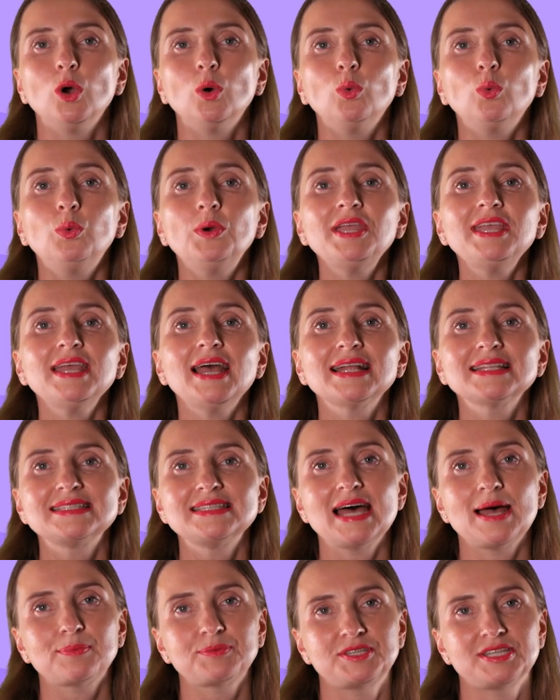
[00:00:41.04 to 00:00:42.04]
We
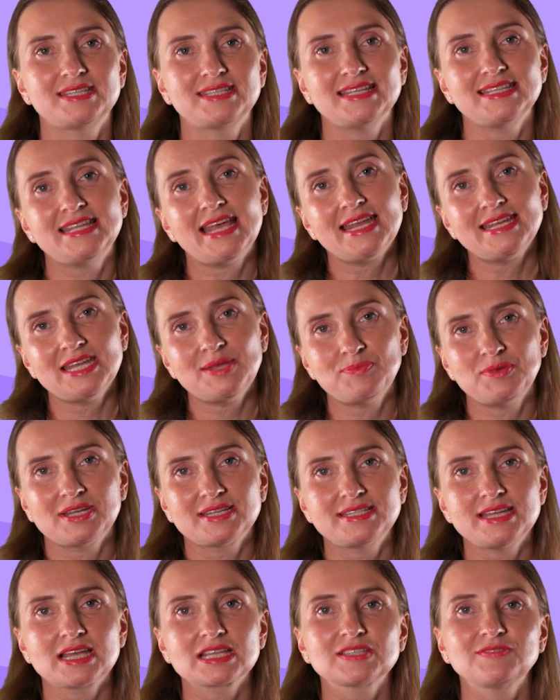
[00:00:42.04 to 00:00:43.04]
adapted the
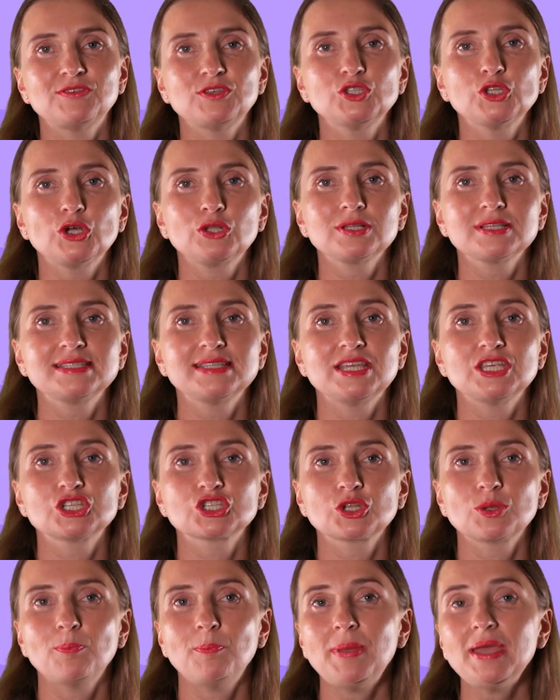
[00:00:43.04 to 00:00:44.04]
Dynamic Text
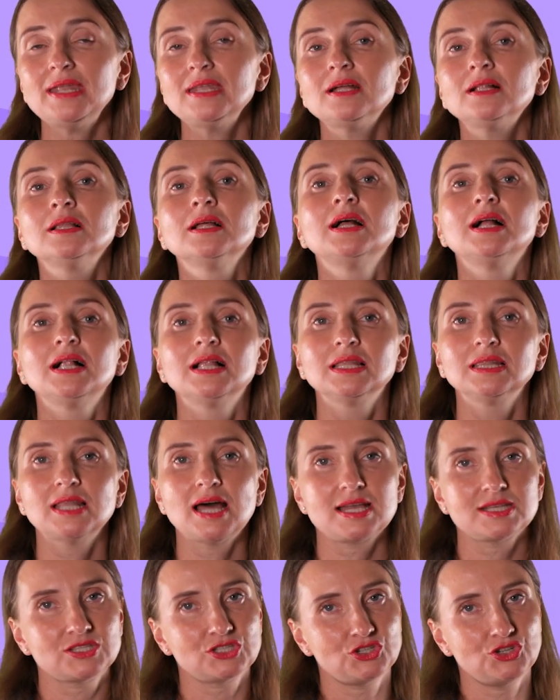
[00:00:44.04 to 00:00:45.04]
Visualization panel
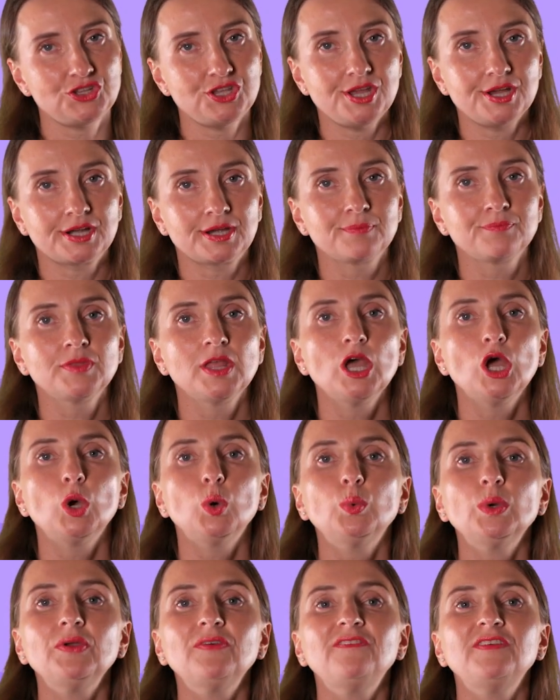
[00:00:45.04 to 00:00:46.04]
last year.
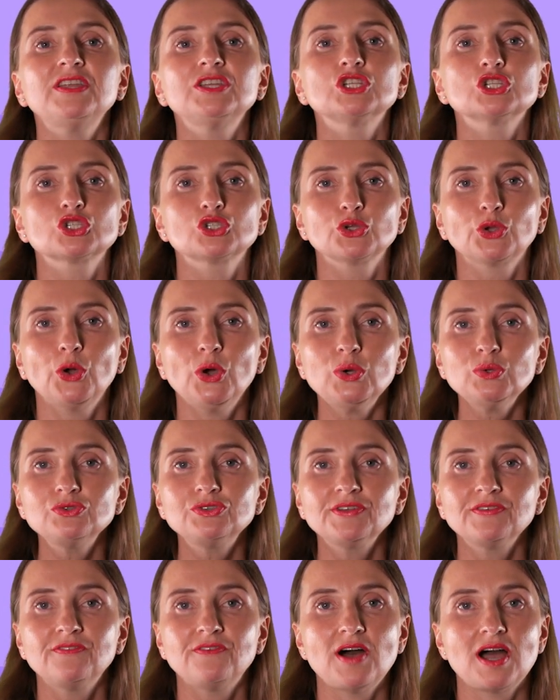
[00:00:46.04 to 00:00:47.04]
We finished code
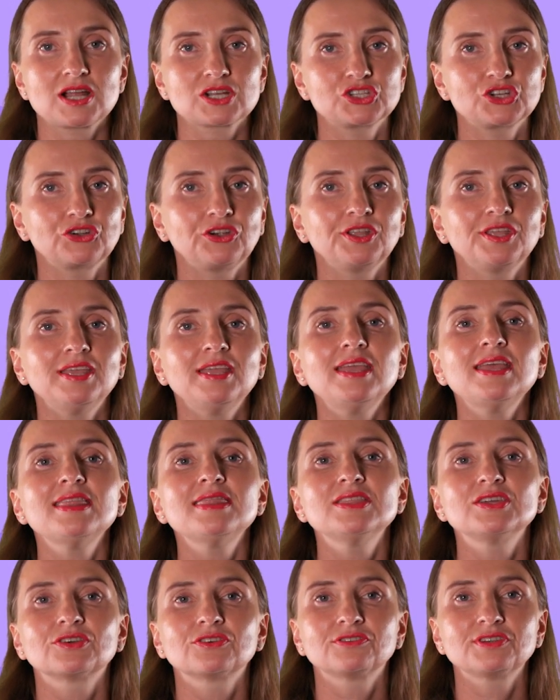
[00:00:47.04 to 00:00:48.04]
refactoring
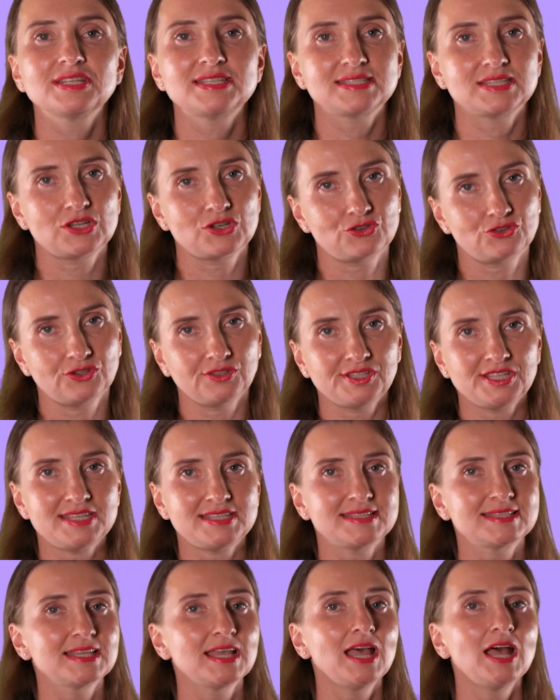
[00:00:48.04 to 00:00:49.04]
in their recent
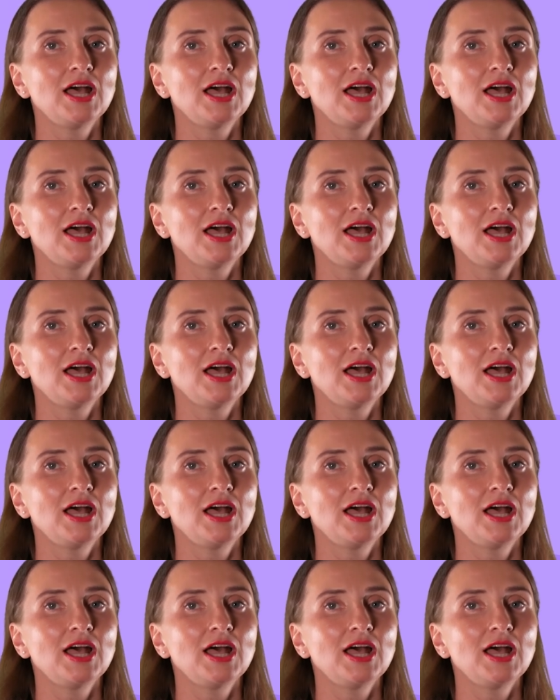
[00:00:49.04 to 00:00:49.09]
release.